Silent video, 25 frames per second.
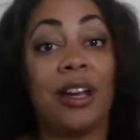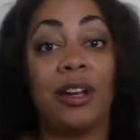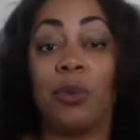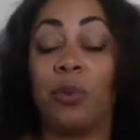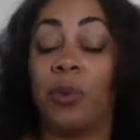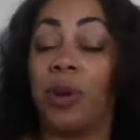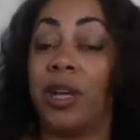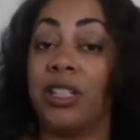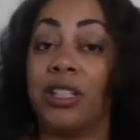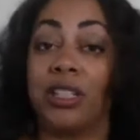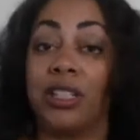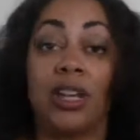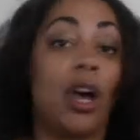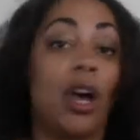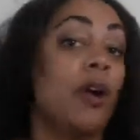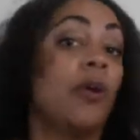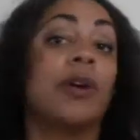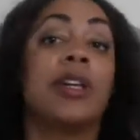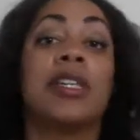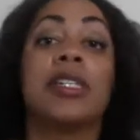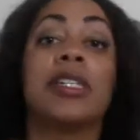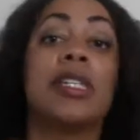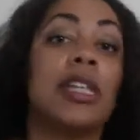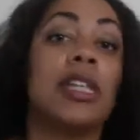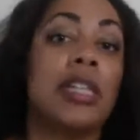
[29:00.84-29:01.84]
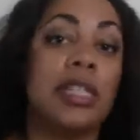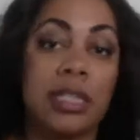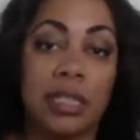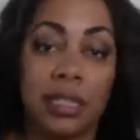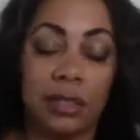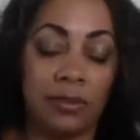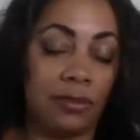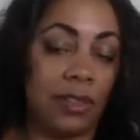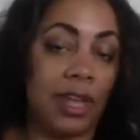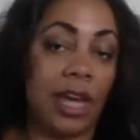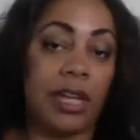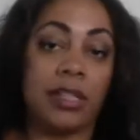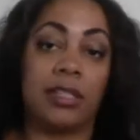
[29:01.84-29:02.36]
way to coexist
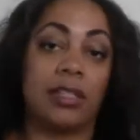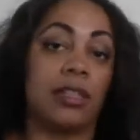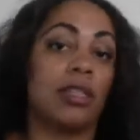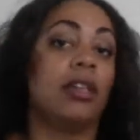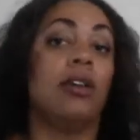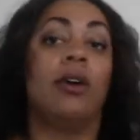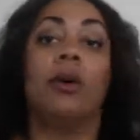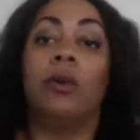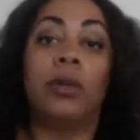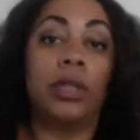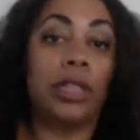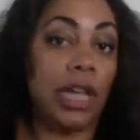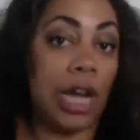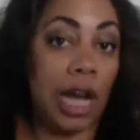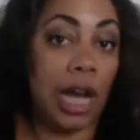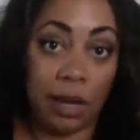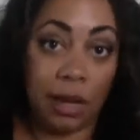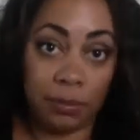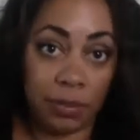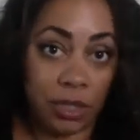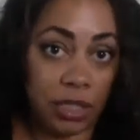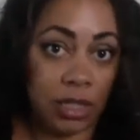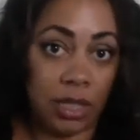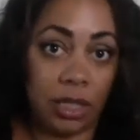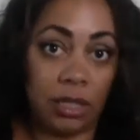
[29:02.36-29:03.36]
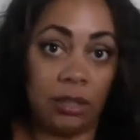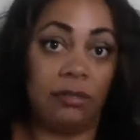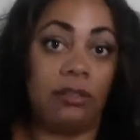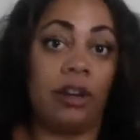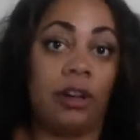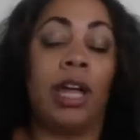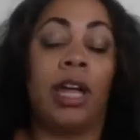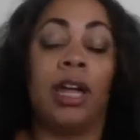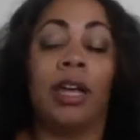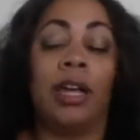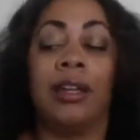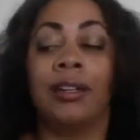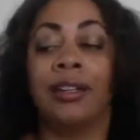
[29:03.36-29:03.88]
if that's the only option,
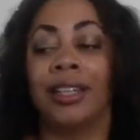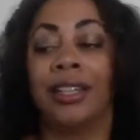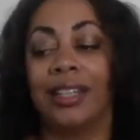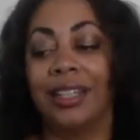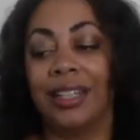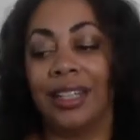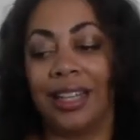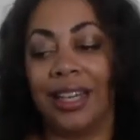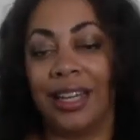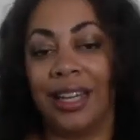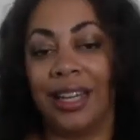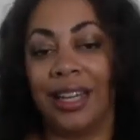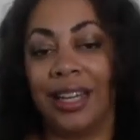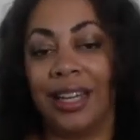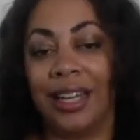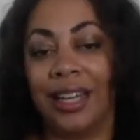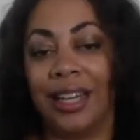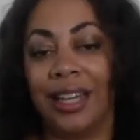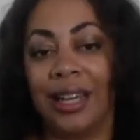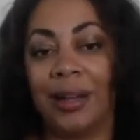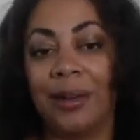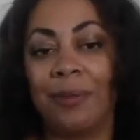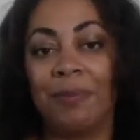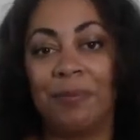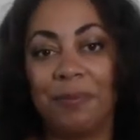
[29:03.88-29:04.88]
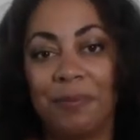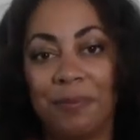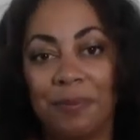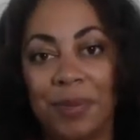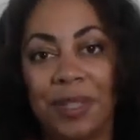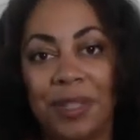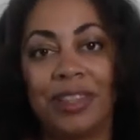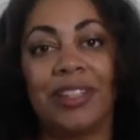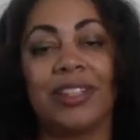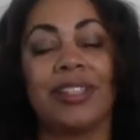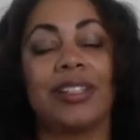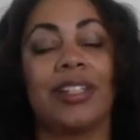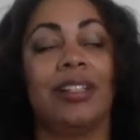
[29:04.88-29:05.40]
right?
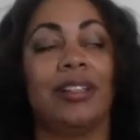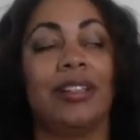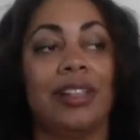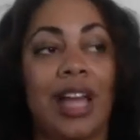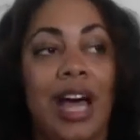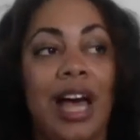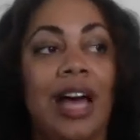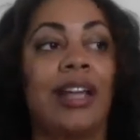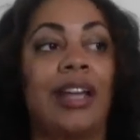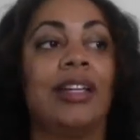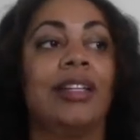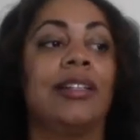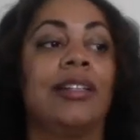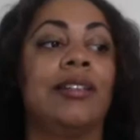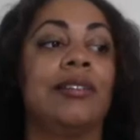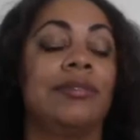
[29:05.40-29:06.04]
But there's a lot of